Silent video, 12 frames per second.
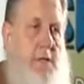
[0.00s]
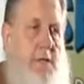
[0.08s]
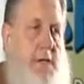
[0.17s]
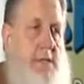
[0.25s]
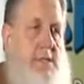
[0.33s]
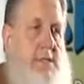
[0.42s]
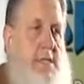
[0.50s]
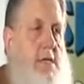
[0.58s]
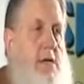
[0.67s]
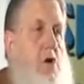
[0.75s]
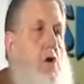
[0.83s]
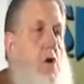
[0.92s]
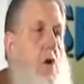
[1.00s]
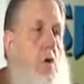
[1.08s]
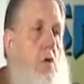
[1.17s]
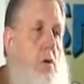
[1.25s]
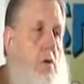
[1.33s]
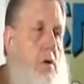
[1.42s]
He said,
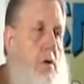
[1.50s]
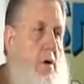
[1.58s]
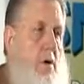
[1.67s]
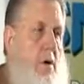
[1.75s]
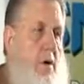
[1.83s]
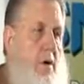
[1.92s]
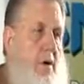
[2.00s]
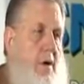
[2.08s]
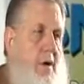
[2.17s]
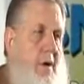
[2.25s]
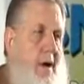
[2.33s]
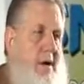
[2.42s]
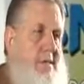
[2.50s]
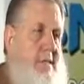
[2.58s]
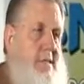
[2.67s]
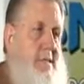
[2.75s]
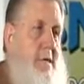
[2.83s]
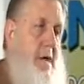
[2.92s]
no. I
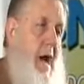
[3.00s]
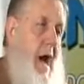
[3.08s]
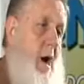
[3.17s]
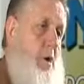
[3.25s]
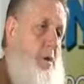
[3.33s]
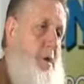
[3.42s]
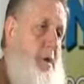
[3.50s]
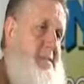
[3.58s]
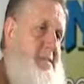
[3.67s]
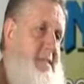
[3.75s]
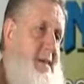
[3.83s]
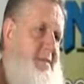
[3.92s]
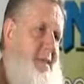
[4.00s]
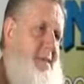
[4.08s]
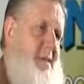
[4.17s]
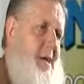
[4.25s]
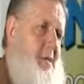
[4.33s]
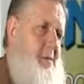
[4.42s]
said, then how could they be saved on
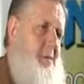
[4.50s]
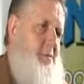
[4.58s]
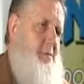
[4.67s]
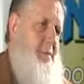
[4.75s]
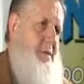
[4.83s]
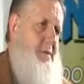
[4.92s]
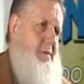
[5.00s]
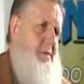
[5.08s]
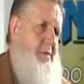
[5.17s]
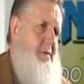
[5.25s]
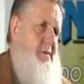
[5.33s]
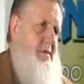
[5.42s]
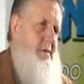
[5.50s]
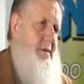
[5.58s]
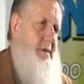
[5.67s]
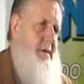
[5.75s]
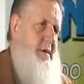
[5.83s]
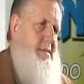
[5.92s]
the day of judgment?
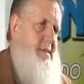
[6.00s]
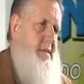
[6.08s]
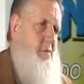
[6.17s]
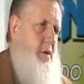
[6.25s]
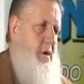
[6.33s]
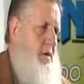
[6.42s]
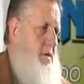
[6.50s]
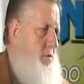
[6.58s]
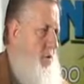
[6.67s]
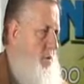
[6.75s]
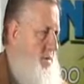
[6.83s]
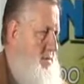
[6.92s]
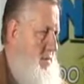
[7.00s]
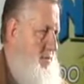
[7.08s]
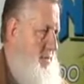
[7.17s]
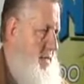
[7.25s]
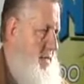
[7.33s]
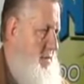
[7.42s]
He said, well, let's talk about
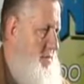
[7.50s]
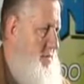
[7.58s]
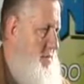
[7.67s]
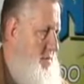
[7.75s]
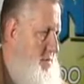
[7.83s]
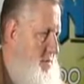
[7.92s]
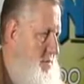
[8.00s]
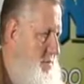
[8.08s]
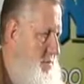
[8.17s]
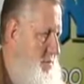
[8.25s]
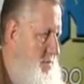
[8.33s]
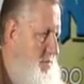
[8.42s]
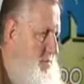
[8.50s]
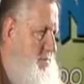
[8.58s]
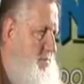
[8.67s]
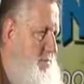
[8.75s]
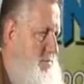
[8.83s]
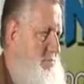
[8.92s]
something else.
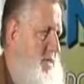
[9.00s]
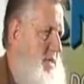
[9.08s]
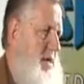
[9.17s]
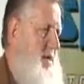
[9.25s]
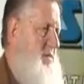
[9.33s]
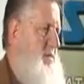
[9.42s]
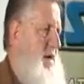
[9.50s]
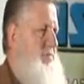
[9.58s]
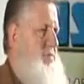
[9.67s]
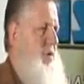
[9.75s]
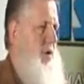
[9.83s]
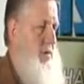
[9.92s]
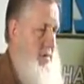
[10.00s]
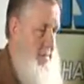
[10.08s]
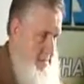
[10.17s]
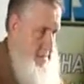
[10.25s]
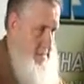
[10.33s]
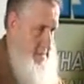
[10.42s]
Because after all,
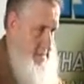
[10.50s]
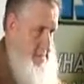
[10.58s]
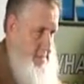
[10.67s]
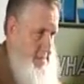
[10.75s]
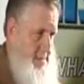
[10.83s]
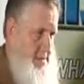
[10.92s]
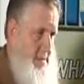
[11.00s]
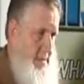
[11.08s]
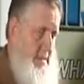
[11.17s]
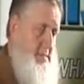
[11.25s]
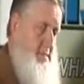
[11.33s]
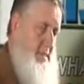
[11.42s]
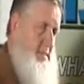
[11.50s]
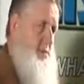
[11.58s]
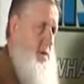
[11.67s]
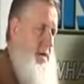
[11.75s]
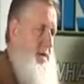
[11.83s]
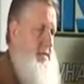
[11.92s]
and this is good, he's
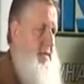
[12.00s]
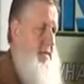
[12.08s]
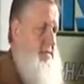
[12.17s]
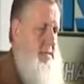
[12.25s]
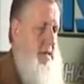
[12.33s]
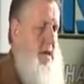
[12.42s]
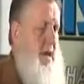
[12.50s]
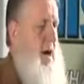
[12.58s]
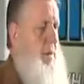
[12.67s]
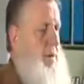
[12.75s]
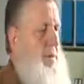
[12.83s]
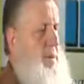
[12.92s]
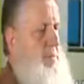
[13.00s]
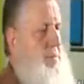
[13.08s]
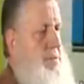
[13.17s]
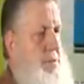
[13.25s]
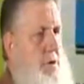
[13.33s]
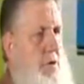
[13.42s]
right in this. How many people
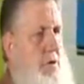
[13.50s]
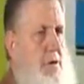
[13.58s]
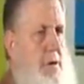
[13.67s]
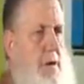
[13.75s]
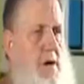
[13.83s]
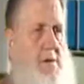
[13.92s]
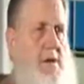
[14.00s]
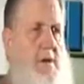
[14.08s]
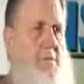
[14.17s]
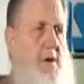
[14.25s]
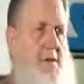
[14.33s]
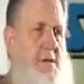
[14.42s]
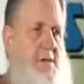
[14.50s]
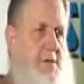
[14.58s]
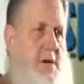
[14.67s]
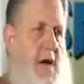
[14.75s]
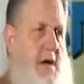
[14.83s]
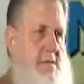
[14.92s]
do you know that live on
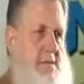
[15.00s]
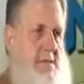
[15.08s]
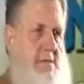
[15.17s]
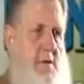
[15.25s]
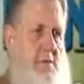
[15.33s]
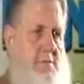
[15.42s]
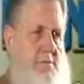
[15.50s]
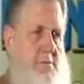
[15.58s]
desert islands that don't